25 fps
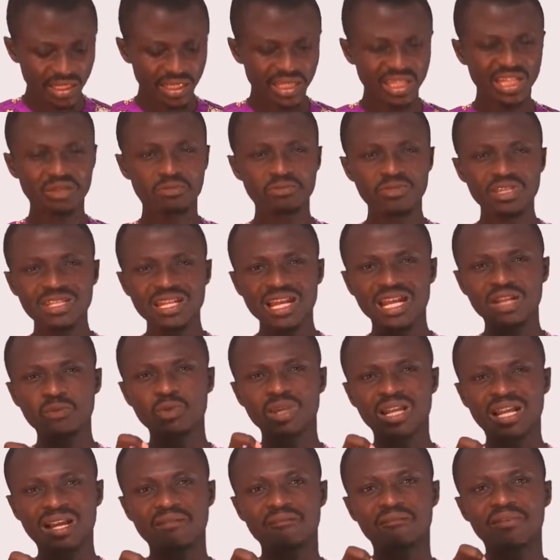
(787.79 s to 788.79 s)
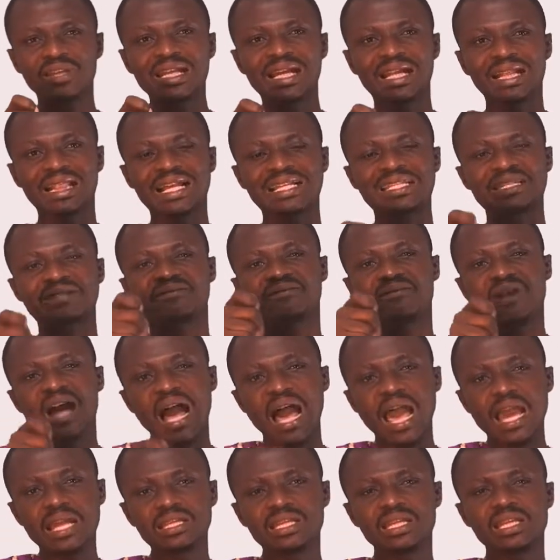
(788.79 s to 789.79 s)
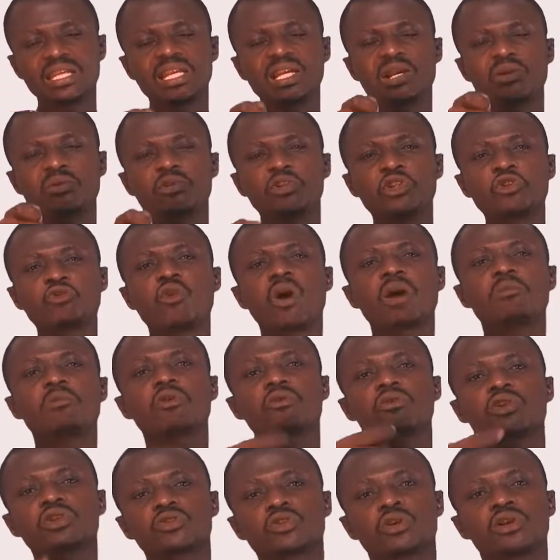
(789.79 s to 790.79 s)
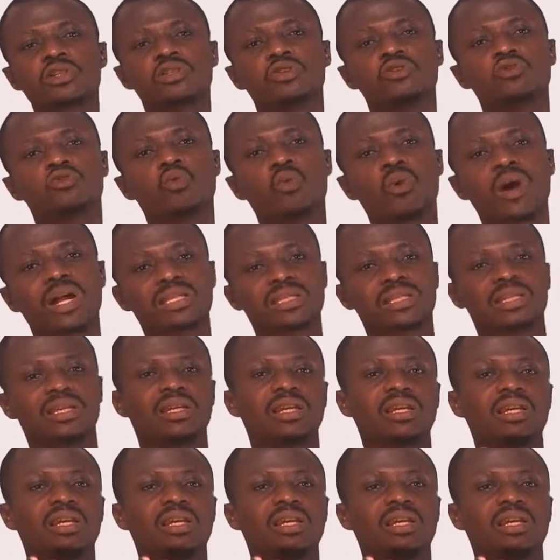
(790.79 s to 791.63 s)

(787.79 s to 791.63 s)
it means that we can further classify renewable resource into what?